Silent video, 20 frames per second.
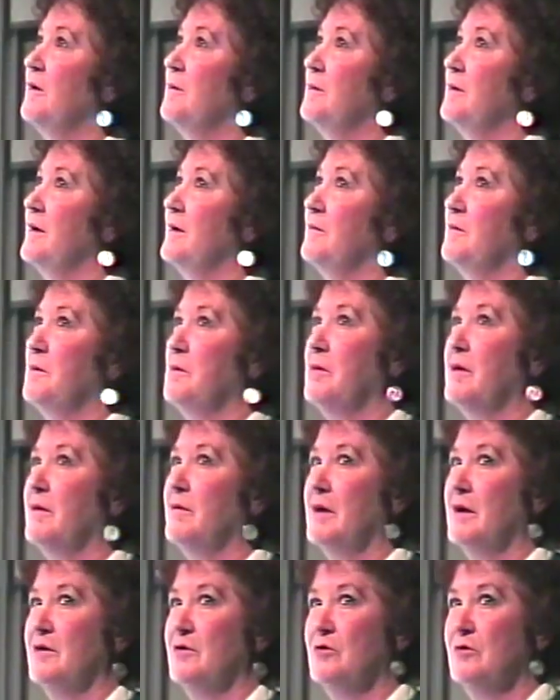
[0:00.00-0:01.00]
been opened up
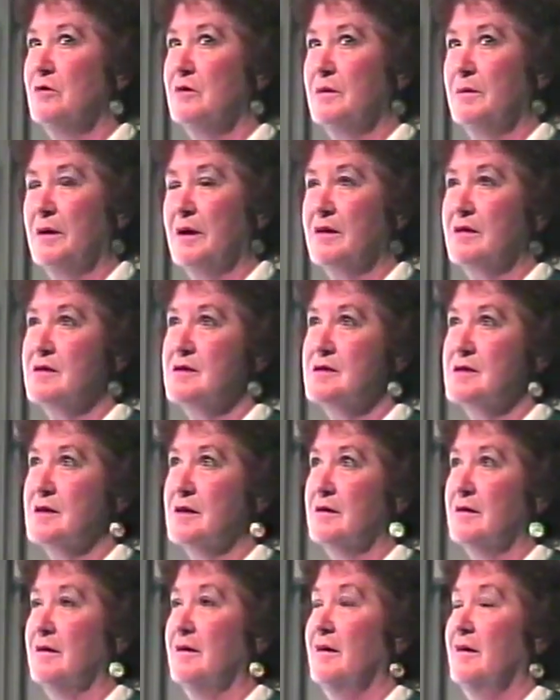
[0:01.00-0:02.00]
in public and talked about
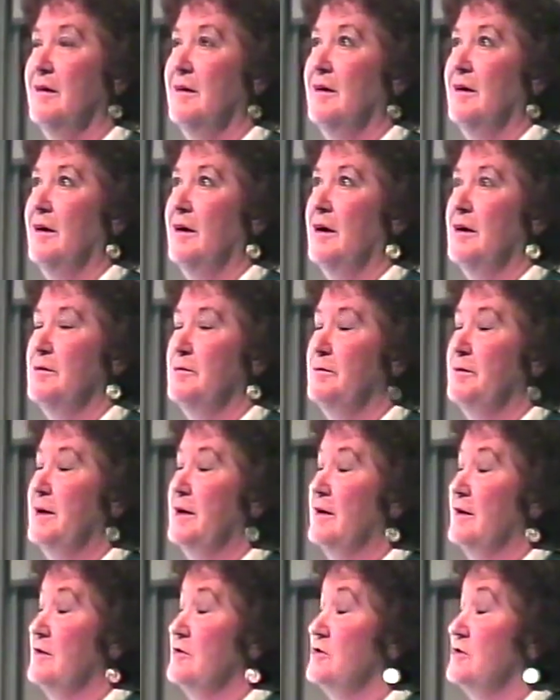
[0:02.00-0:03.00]
this, so I
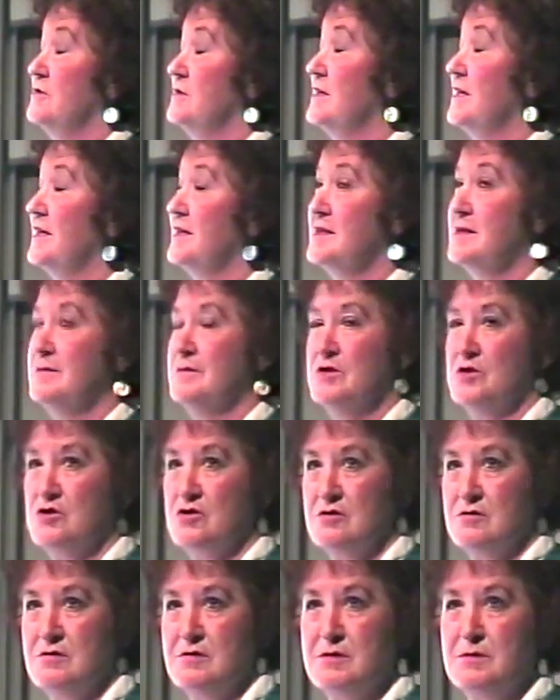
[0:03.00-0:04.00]
bet I should take
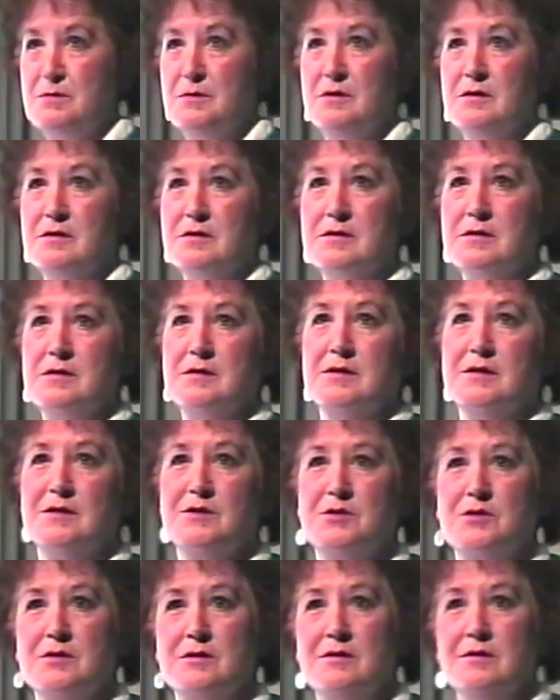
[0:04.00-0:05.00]
some insurance
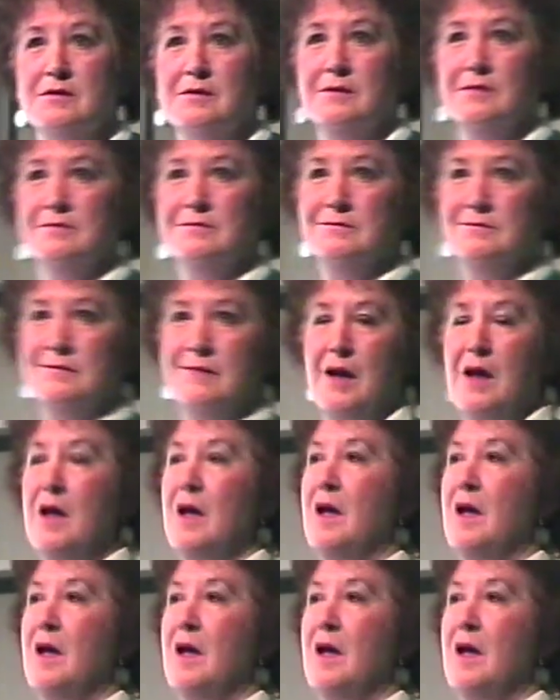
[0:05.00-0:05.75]
policies out, shouldn't I?